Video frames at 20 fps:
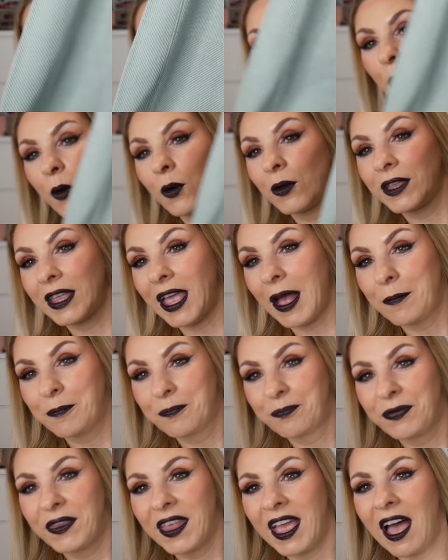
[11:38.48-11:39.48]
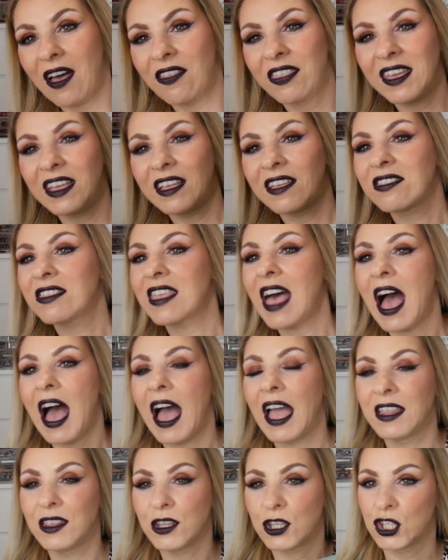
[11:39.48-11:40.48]
But yeah, I think
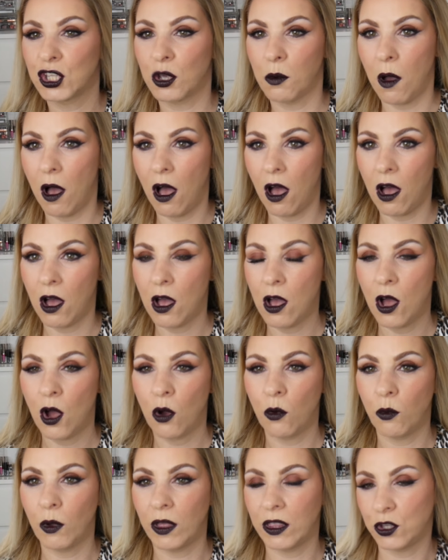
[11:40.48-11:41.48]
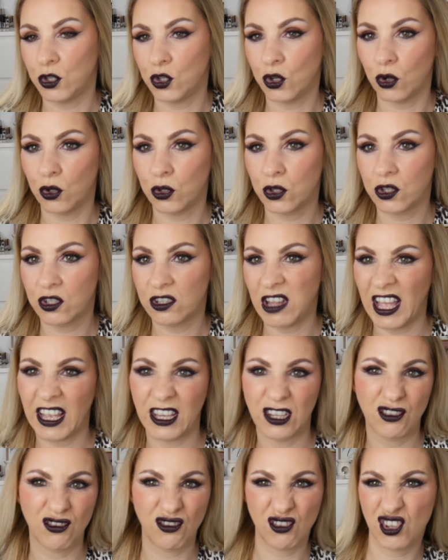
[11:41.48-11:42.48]
that in the summer with just like
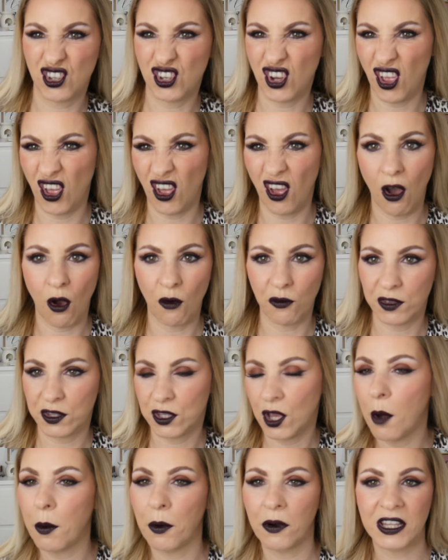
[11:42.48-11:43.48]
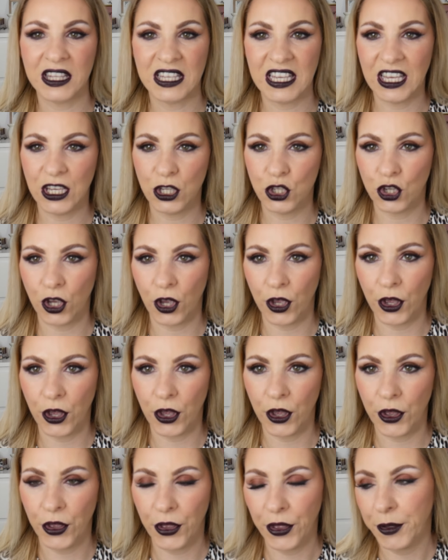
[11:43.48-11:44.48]
a shirt over the top of a
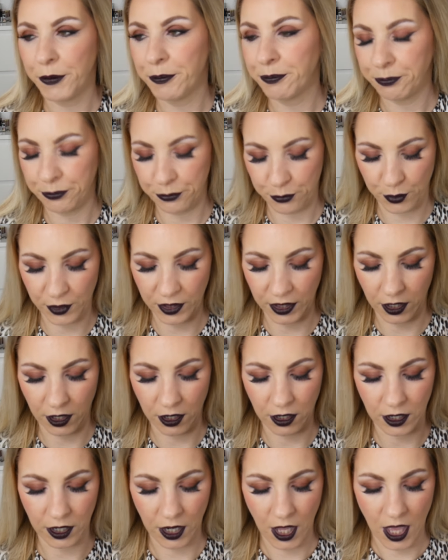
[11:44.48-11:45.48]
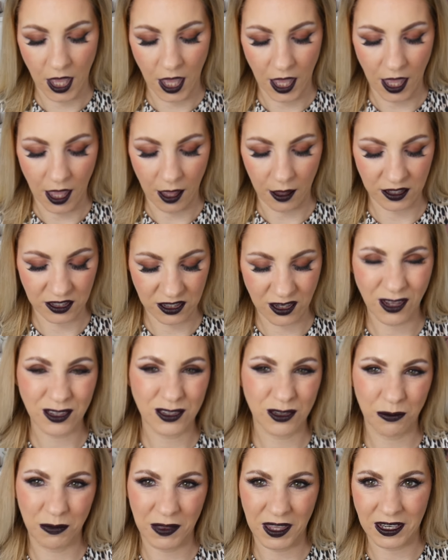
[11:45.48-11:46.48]
t-shirt, brilliant. It's not
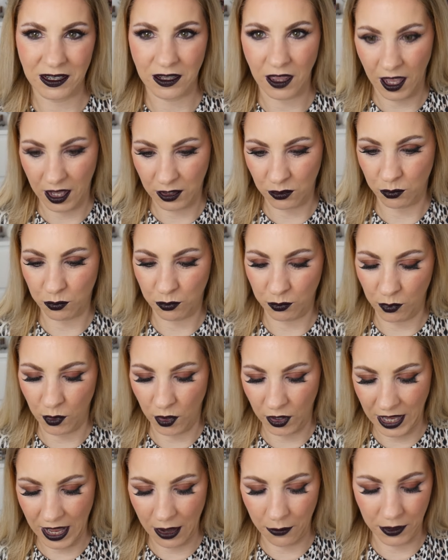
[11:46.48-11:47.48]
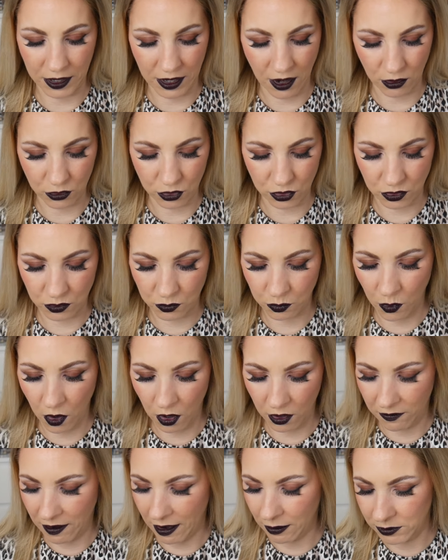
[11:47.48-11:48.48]
something that I'd work out in or just
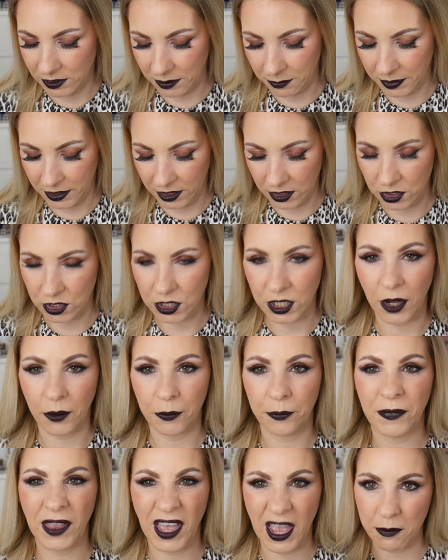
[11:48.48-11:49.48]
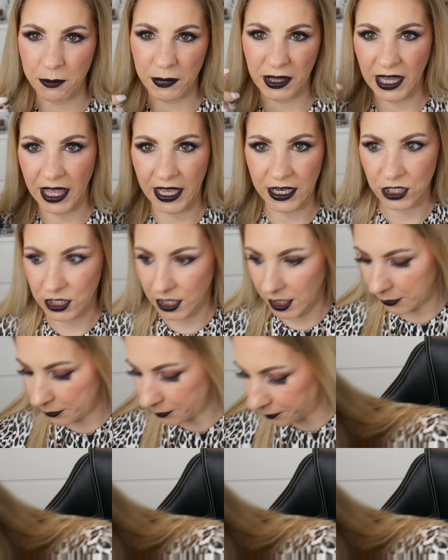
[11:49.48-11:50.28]
walk around in because, you know, I am middle-aged now.